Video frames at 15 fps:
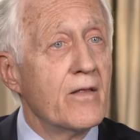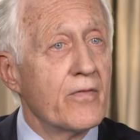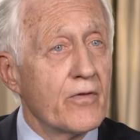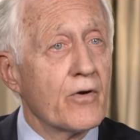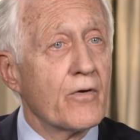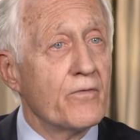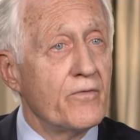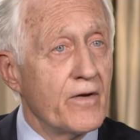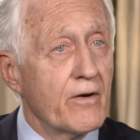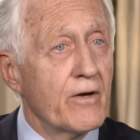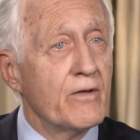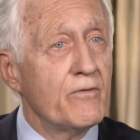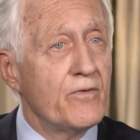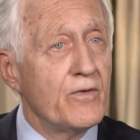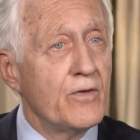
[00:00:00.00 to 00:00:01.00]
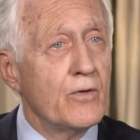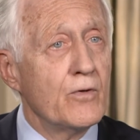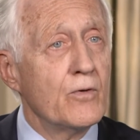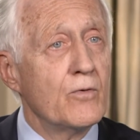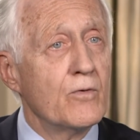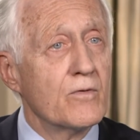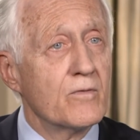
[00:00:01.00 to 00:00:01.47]
there are very
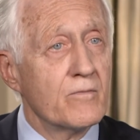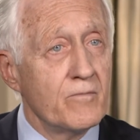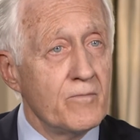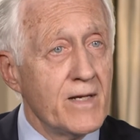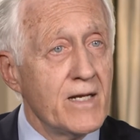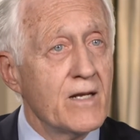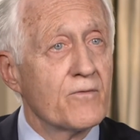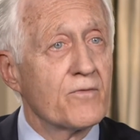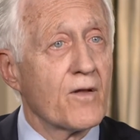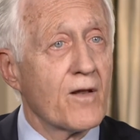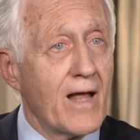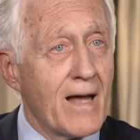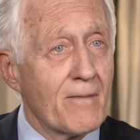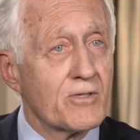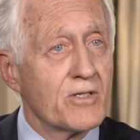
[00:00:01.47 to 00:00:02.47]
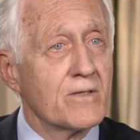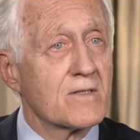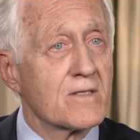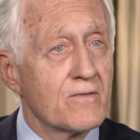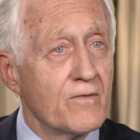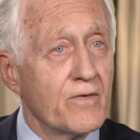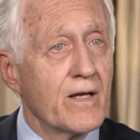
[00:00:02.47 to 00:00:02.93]
few meaningful
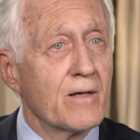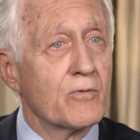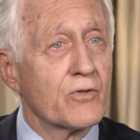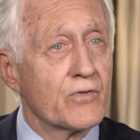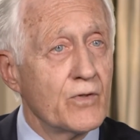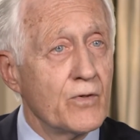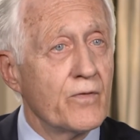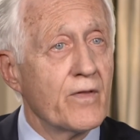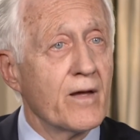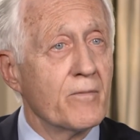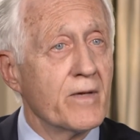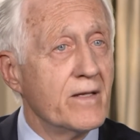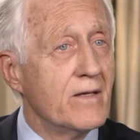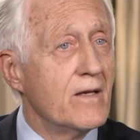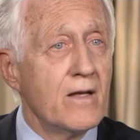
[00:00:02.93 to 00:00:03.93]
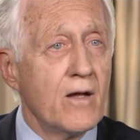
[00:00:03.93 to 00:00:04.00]
options available to them, and